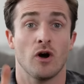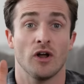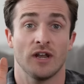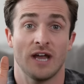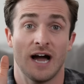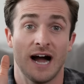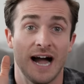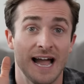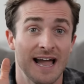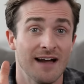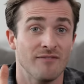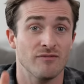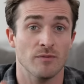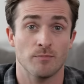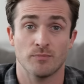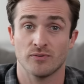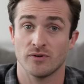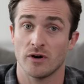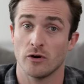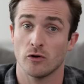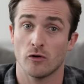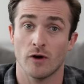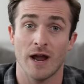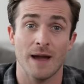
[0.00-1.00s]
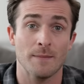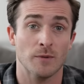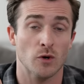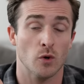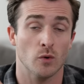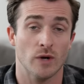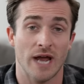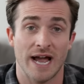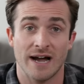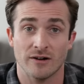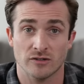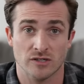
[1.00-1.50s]
on, I have a program
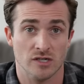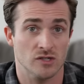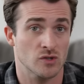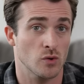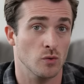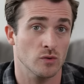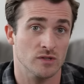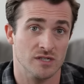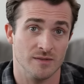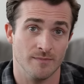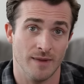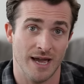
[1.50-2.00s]
called How to Talk to